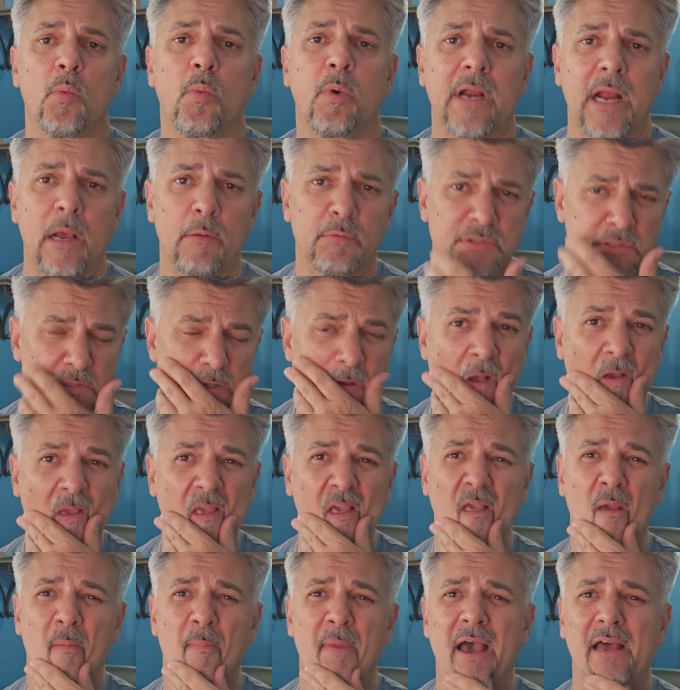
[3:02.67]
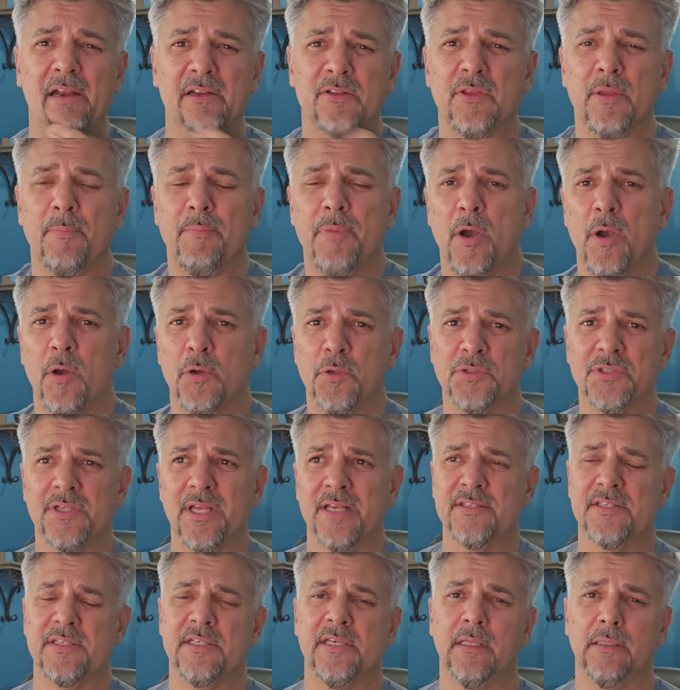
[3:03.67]
of what I was talking about in the post.
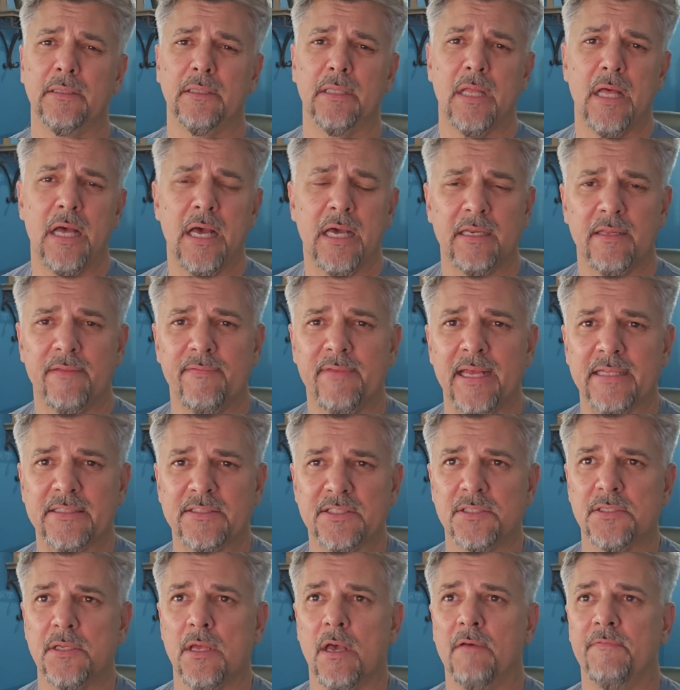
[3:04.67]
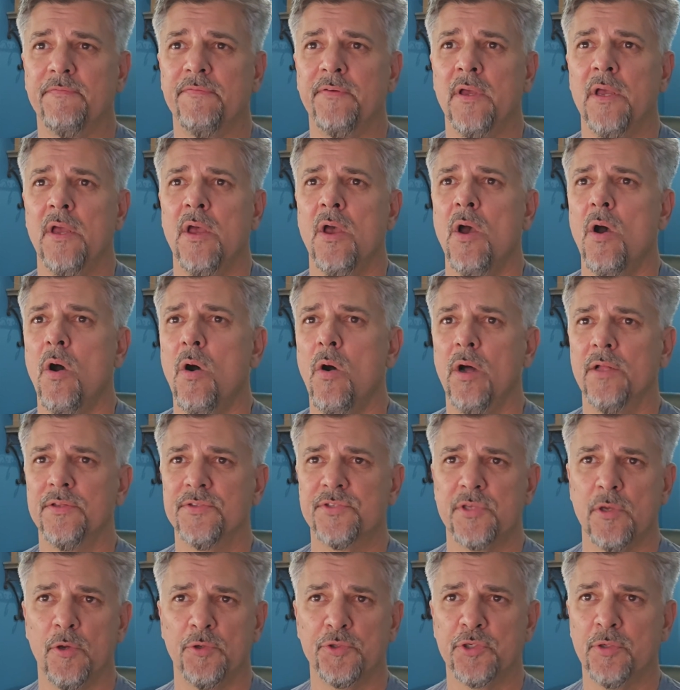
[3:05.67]
I see a lot of that stuff on
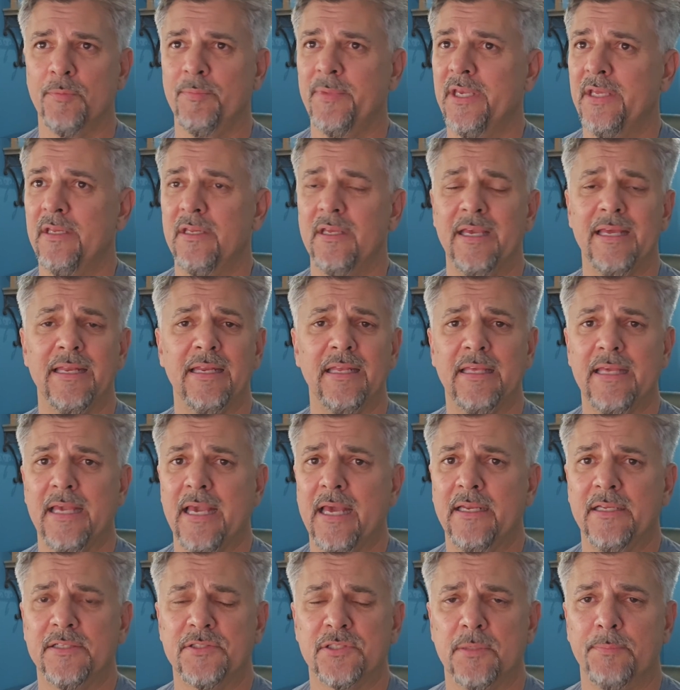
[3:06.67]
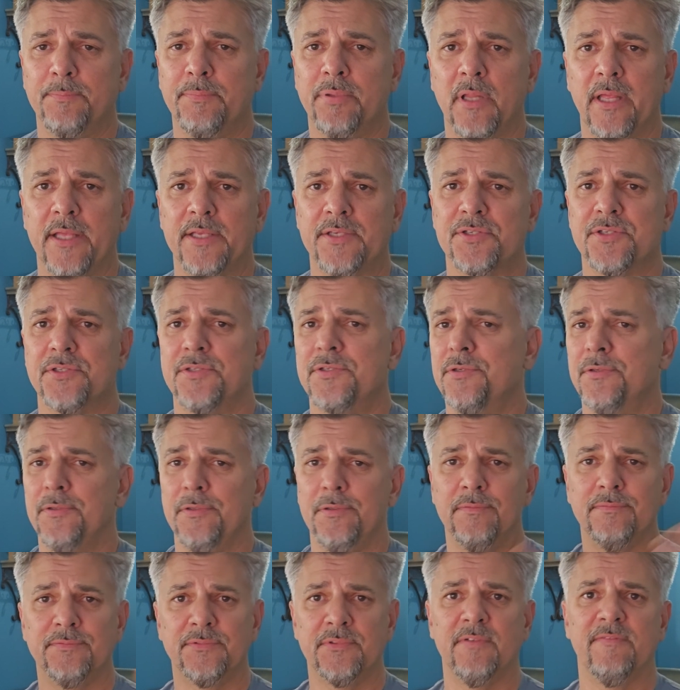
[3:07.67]
social media. And again, it's a place
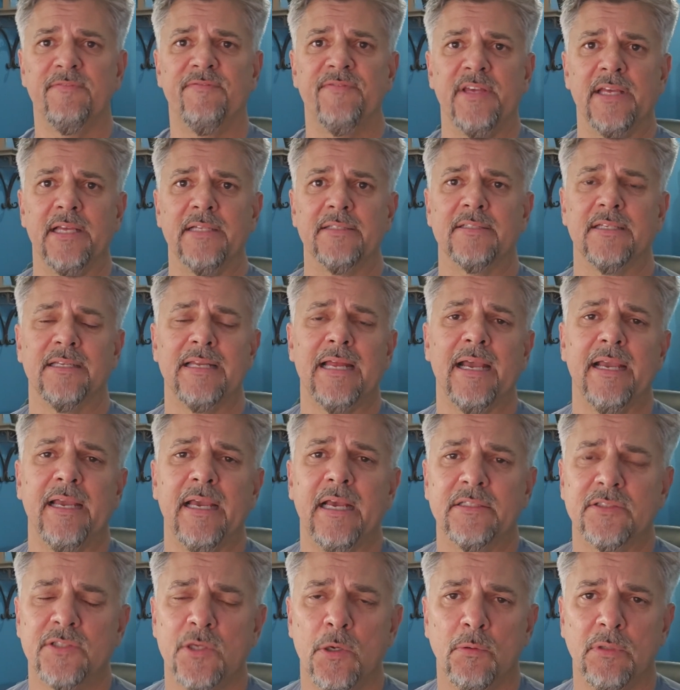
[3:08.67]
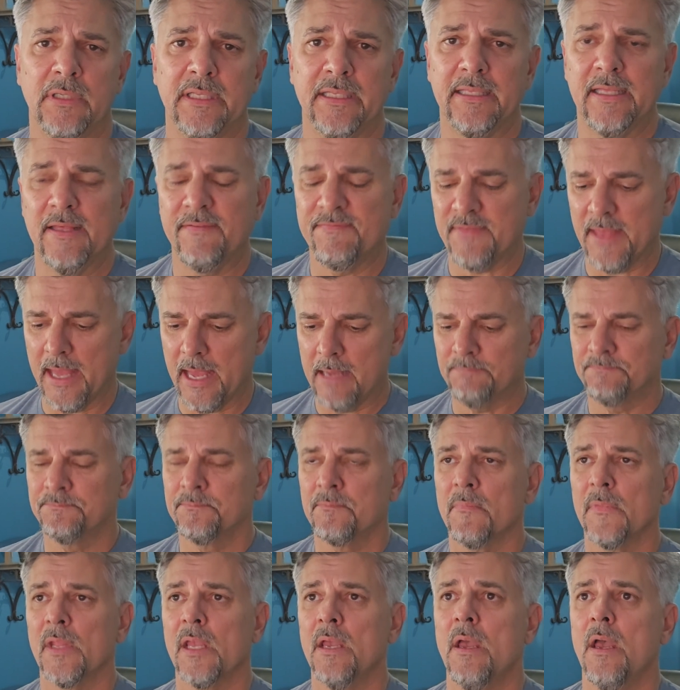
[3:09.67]
to vent, and I totally get
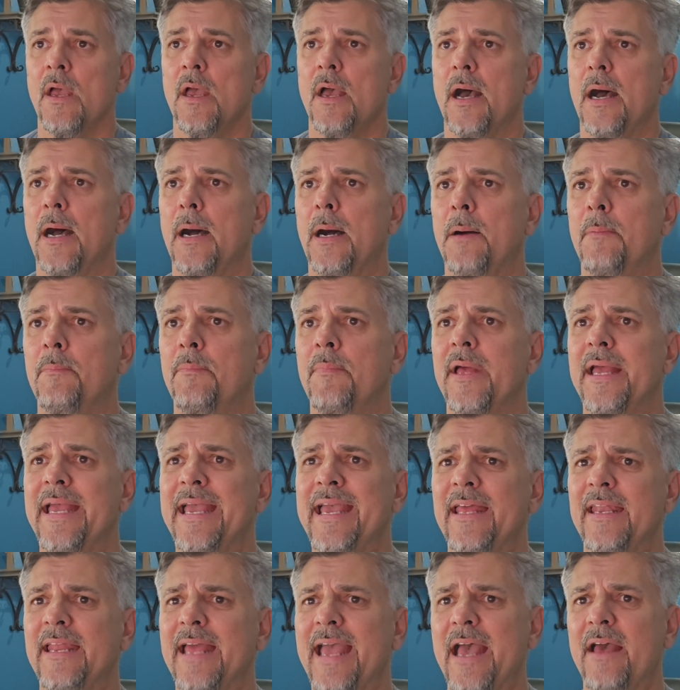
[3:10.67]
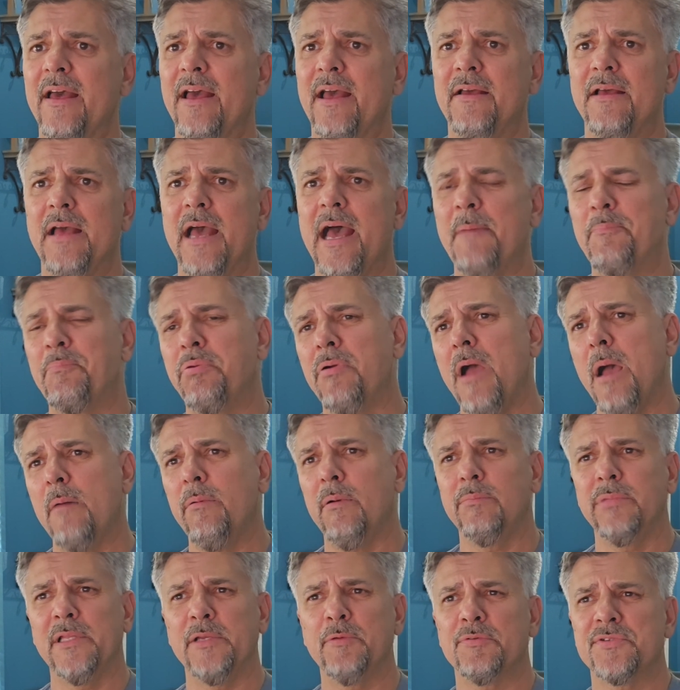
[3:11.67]
that. And I
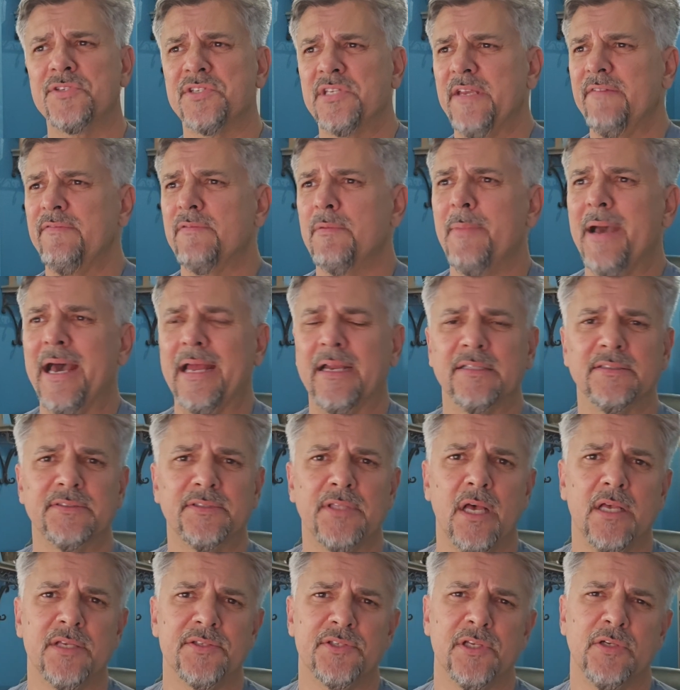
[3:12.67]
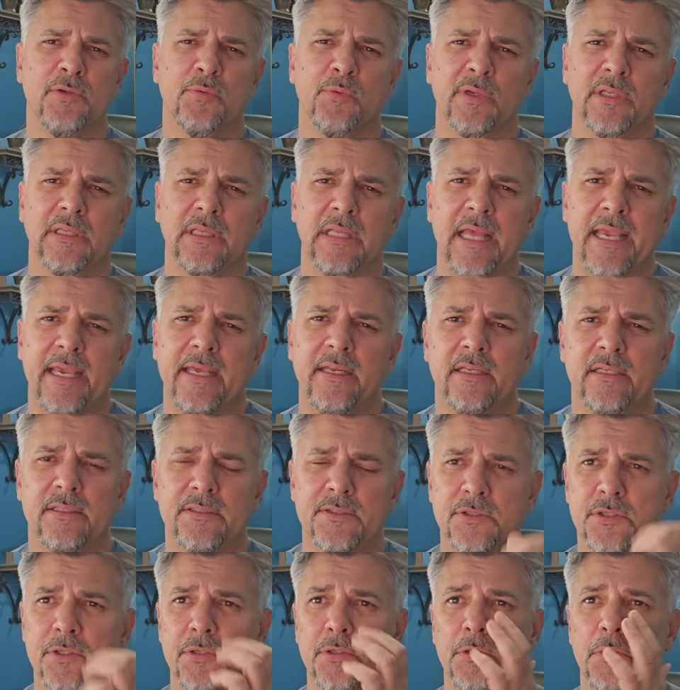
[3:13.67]
probably received about a dozen
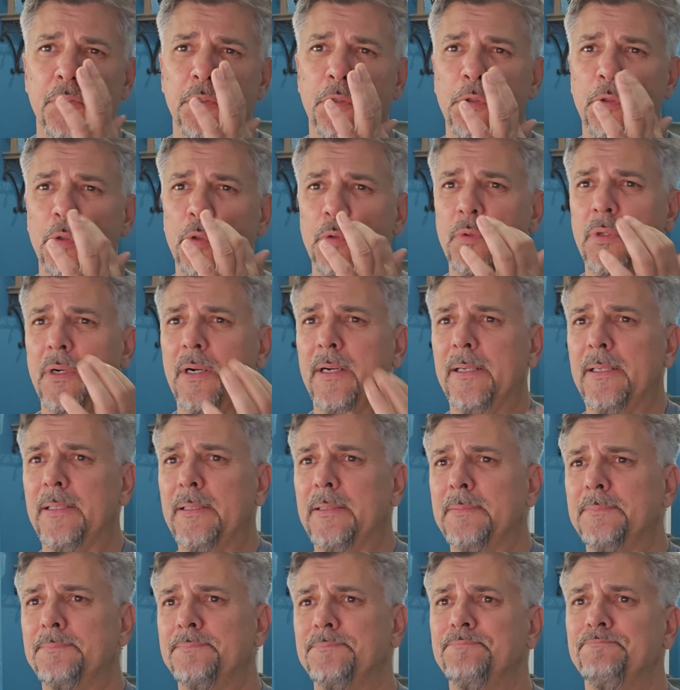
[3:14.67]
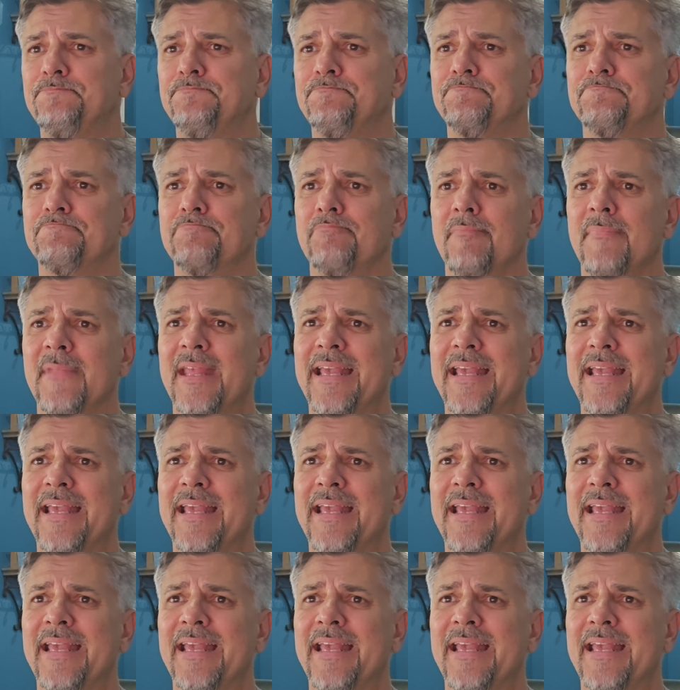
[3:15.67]
related to